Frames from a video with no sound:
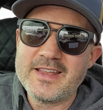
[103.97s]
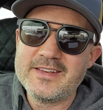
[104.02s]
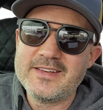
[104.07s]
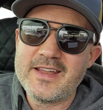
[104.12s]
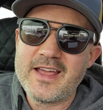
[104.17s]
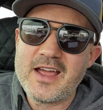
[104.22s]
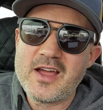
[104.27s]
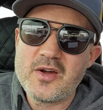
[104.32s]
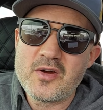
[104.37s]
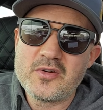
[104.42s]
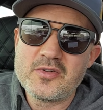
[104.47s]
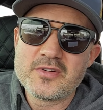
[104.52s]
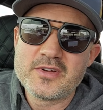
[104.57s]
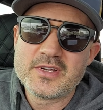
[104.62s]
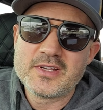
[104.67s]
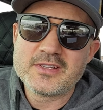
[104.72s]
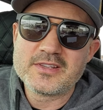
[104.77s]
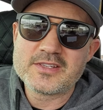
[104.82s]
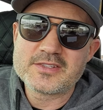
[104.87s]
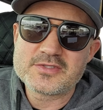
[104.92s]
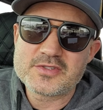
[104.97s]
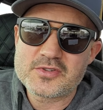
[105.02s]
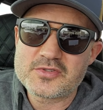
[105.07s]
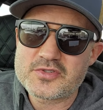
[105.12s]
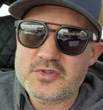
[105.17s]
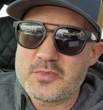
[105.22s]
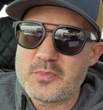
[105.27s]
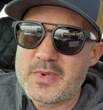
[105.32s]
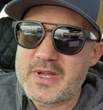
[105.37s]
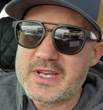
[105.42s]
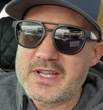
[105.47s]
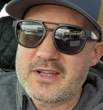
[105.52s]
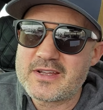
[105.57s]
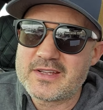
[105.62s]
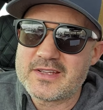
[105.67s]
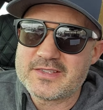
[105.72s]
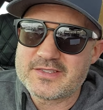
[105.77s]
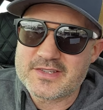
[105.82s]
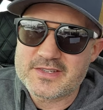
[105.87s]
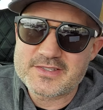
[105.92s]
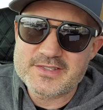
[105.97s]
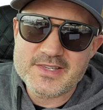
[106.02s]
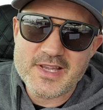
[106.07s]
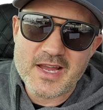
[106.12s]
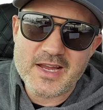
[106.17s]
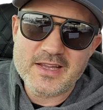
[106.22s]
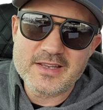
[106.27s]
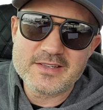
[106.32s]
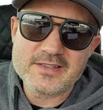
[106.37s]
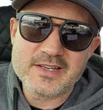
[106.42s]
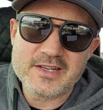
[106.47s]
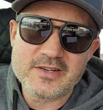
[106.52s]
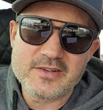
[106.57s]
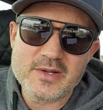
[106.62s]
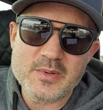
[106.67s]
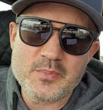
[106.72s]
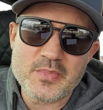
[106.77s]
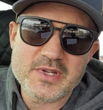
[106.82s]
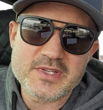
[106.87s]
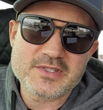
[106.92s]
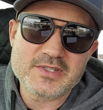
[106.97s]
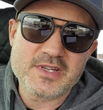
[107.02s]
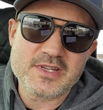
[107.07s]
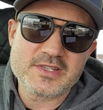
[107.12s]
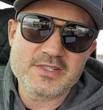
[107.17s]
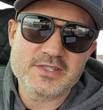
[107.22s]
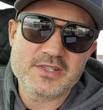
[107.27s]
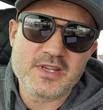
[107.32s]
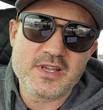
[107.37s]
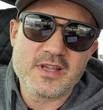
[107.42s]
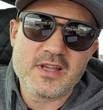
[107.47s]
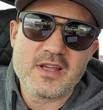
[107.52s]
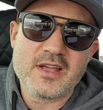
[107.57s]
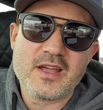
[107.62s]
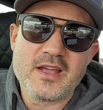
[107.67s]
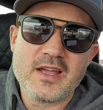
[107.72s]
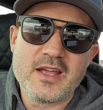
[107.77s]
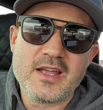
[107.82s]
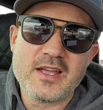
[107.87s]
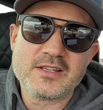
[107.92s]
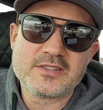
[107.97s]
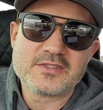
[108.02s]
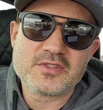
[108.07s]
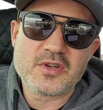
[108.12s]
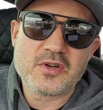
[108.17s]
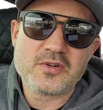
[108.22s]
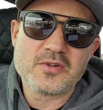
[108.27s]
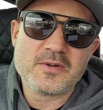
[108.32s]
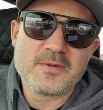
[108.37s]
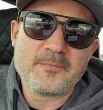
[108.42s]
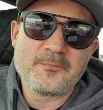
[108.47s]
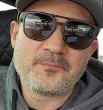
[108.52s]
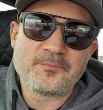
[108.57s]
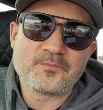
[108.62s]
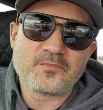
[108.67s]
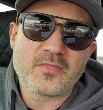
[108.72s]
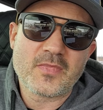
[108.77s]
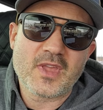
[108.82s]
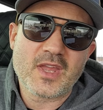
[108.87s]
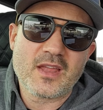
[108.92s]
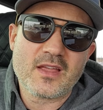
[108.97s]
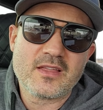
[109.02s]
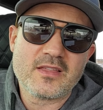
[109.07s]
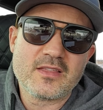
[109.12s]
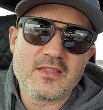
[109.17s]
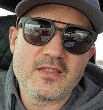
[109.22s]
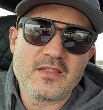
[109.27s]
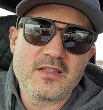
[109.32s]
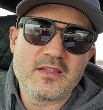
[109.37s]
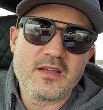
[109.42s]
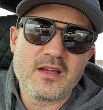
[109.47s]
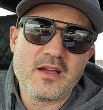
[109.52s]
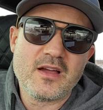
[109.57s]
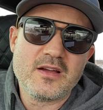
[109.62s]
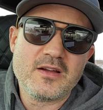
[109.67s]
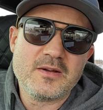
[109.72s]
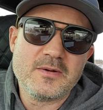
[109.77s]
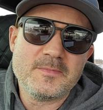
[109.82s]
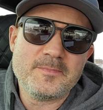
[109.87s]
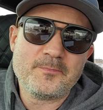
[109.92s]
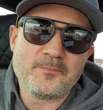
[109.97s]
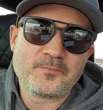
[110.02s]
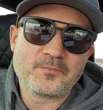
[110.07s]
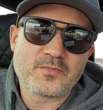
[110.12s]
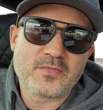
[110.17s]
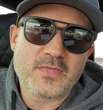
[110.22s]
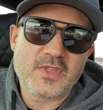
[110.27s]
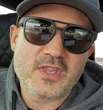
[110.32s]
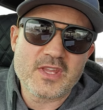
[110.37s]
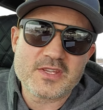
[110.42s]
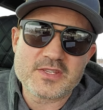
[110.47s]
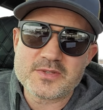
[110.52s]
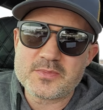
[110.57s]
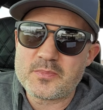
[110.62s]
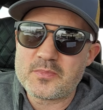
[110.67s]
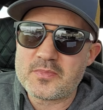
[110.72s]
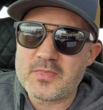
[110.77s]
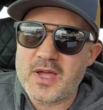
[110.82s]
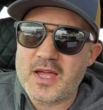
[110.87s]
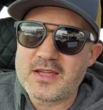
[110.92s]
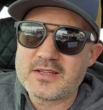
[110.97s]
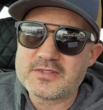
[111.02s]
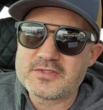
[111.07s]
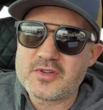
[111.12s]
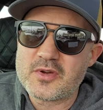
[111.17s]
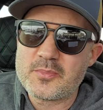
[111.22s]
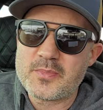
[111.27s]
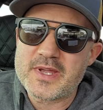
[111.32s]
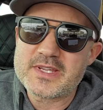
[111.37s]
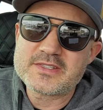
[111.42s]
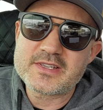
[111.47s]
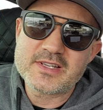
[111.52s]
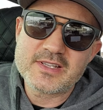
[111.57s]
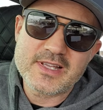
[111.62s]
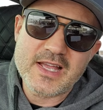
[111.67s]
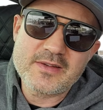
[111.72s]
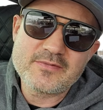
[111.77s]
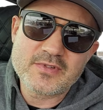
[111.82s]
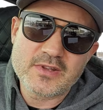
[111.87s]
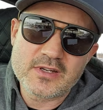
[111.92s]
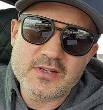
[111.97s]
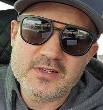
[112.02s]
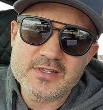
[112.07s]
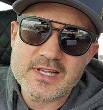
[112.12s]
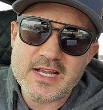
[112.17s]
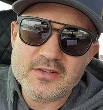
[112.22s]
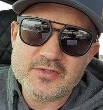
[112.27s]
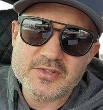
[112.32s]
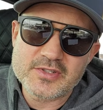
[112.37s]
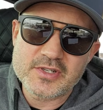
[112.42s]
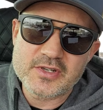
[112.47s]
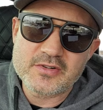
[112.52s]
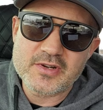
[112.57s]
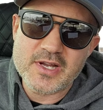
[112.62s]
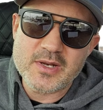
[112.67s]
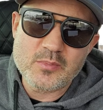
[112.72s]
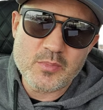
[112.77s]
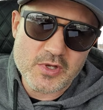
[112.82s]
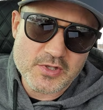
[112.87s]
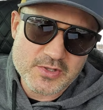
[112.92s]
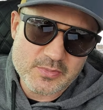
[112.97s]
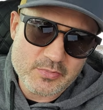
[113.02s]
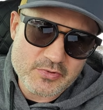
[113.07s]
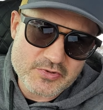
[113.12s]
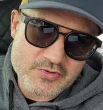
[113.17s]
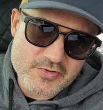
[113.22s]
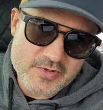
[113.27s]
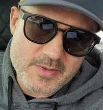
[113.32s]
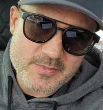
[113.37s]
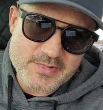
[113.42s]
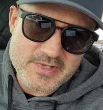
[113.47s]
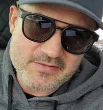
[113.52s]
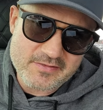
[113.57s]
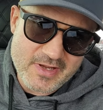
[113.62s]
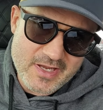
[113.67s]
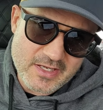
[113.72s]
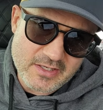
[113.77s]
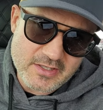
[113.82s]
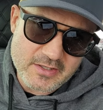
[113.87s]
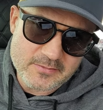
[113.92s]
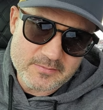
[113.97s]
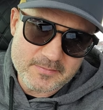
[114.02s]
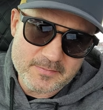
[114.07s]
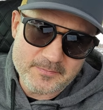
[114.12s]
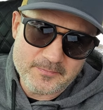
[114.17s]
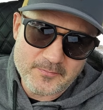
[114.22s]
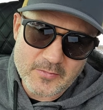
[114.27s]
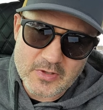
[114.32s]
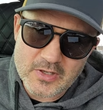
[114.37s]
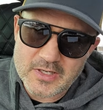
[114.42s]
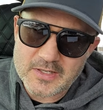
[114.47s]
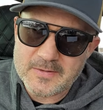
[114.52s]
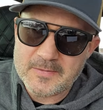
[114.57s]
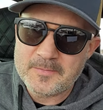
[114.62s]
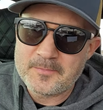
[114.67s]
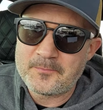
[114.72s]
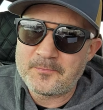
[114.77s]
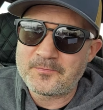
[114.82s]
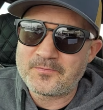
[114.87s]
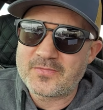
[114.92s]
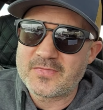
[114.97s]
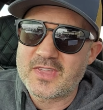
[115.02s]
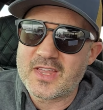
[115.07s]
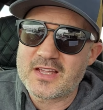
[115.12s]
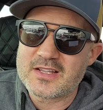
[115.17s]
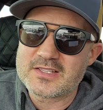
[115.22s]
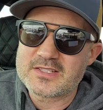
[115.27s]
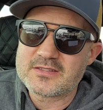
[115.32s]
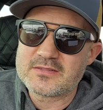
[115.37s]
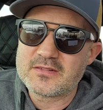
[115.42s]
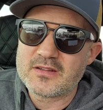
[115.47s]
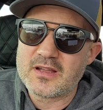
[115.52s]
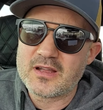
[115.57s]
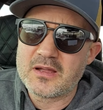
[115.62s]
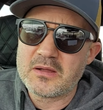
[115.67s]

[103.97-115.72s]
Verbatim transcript: and now this social media is a secondary business. And so um, this I, so basically I've learned how to create multiple streams of income, right? That's